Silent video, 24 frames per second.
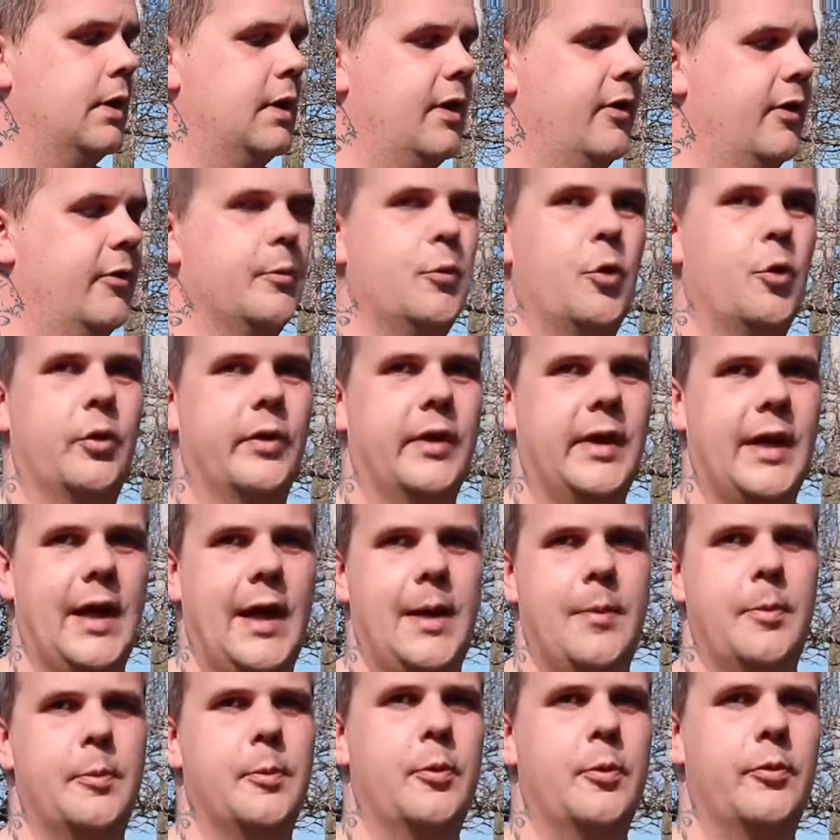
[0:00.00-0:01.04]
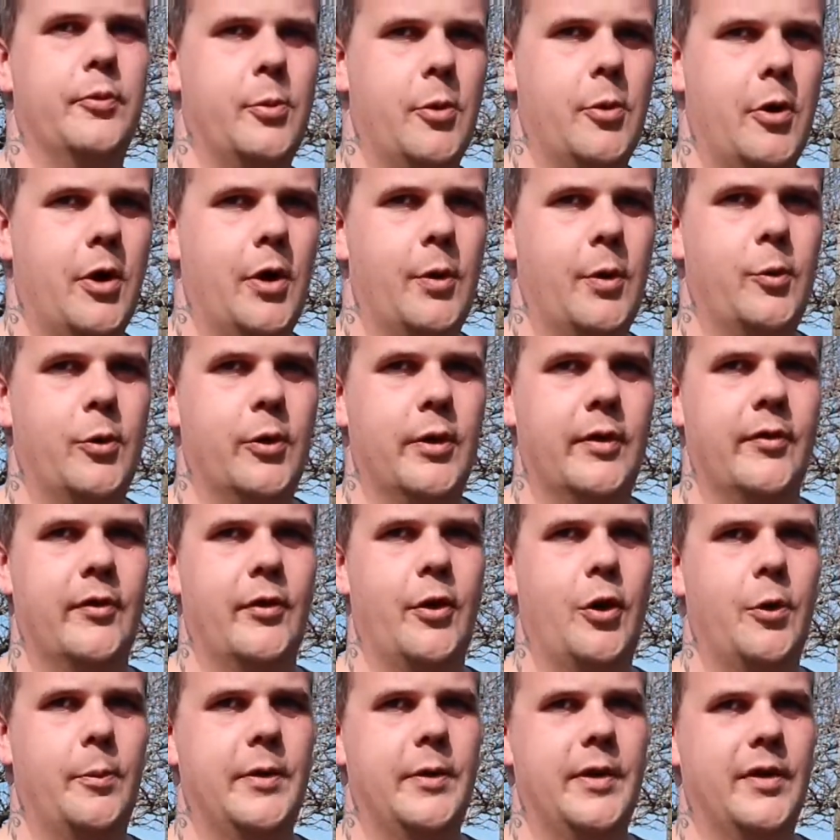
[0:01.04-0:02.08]
is more than capable for what I want as a
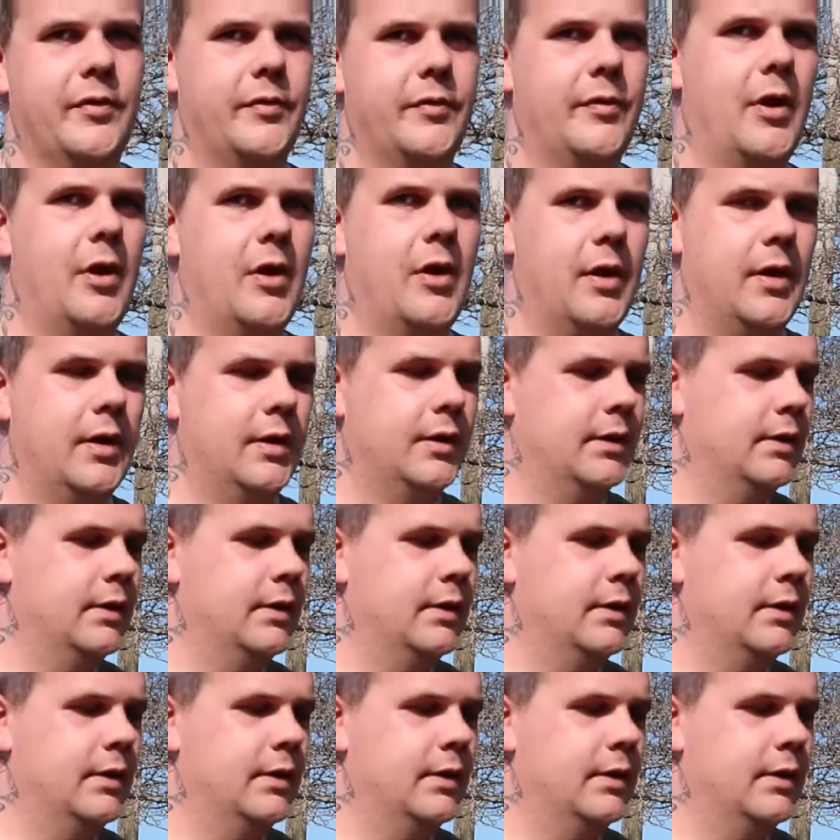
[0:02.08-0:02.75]
hobbyist flyer.